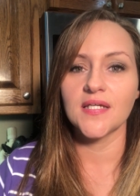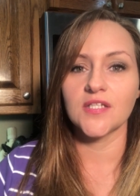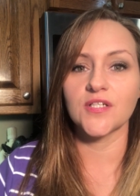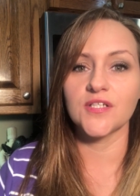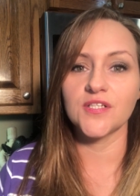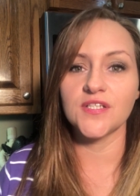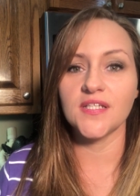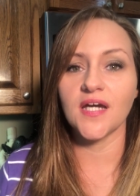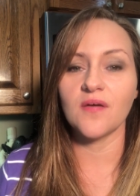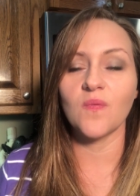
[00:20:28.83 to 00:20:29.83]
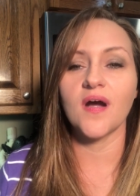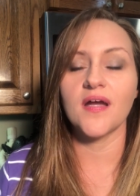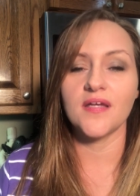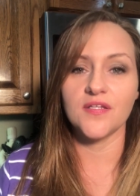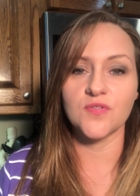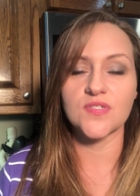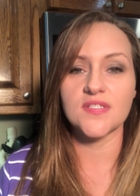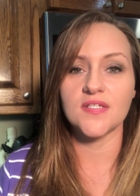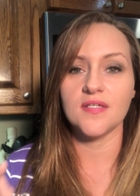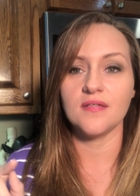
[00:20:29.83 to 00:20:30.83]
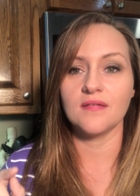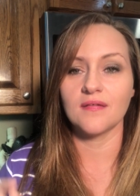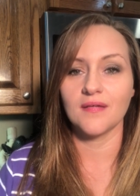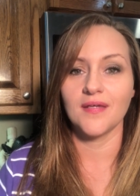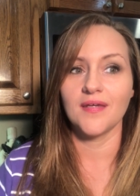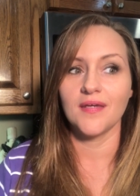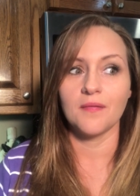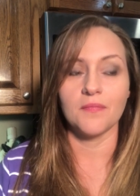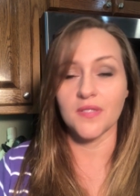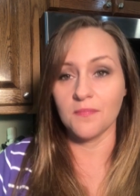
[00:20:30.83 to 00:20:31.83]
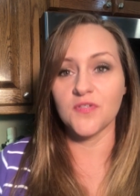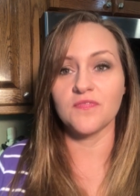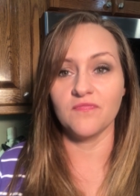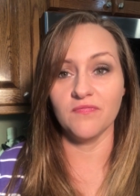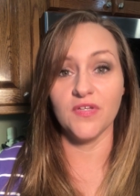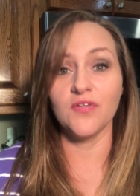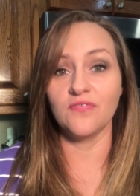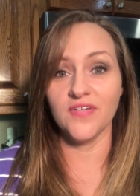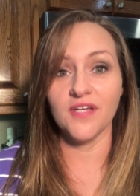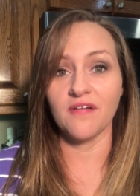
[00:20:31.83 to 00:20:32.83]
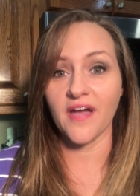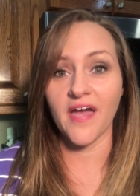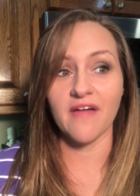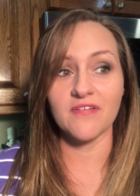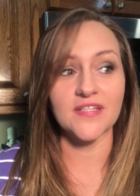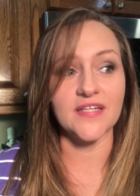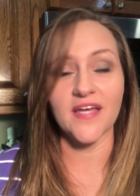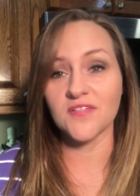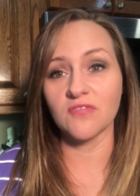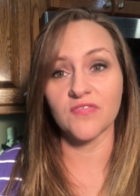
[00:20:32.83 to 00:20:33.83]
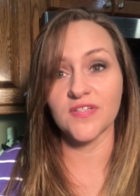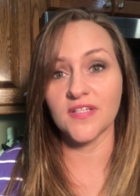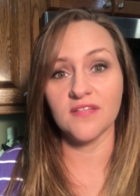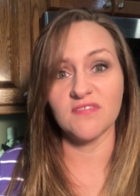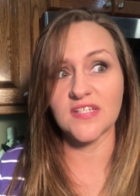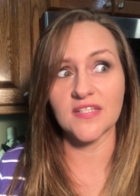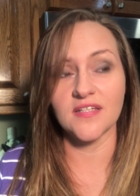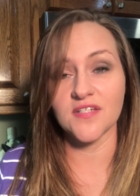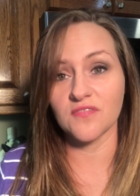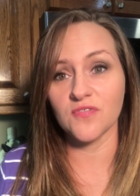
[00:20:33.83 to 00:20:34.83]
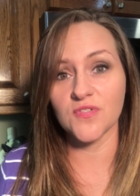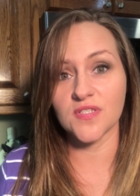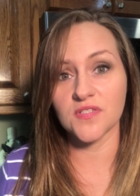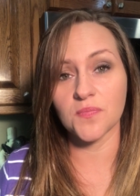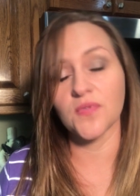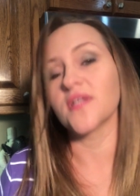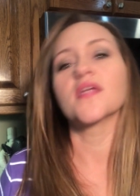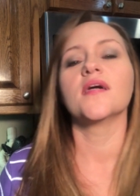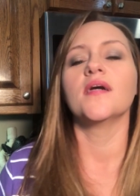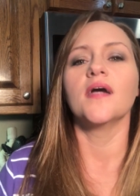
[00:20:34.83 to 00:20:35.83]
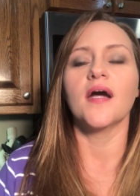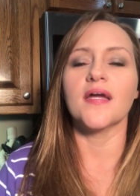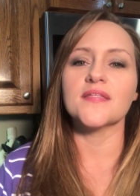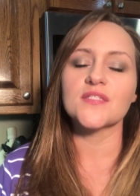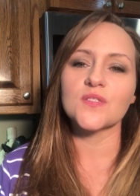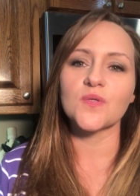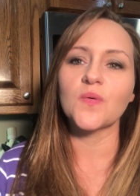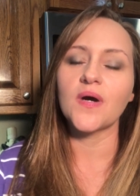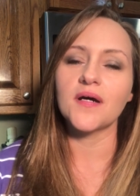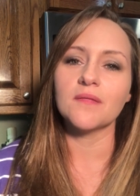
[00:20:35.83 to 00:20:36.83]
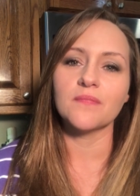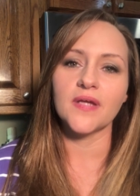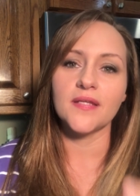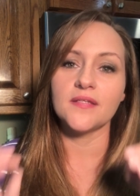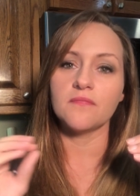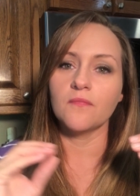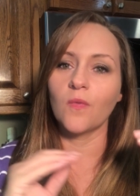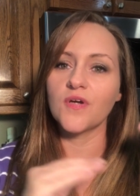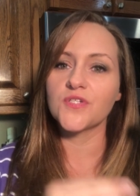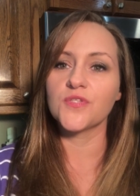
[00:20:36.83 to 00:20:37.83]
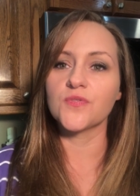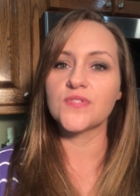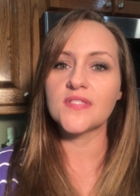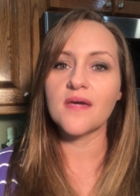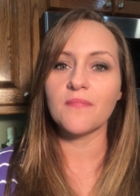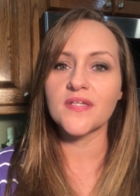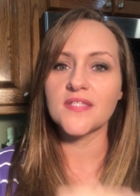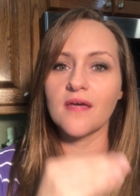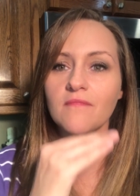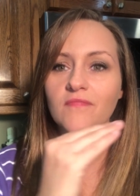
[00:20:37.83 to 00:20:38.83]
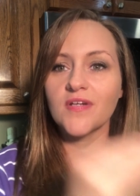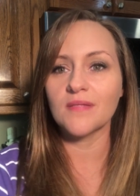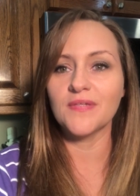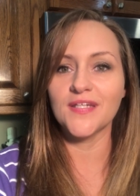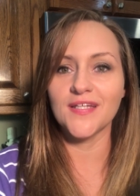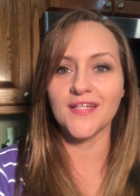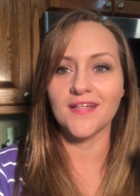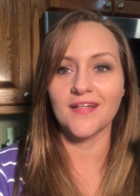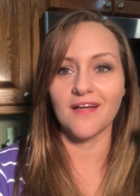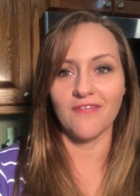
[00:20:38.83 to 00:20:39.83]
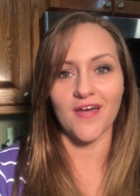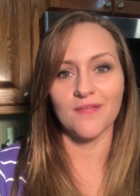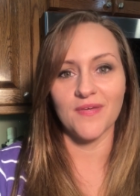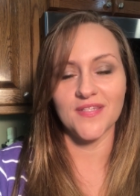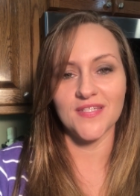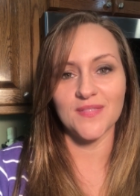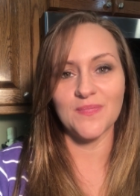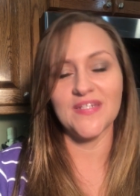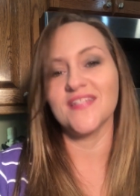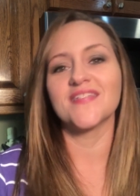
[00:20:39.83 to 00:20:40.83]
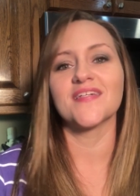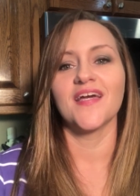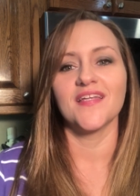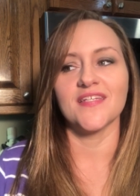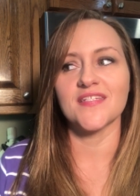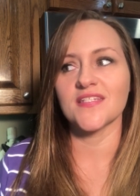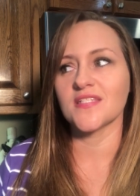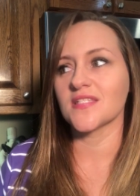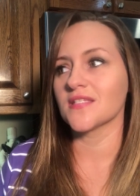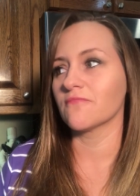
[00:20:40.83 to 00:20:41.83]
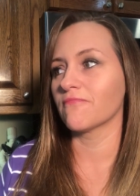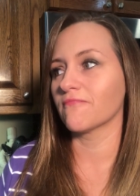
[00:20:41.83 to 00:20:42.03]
look under D I Y, and you'll see the most viewed video I have. I think it has over fifty, sixty thousand views at this point. And so um, it walks you through step-by-step, very beginning of how to make these beads. This is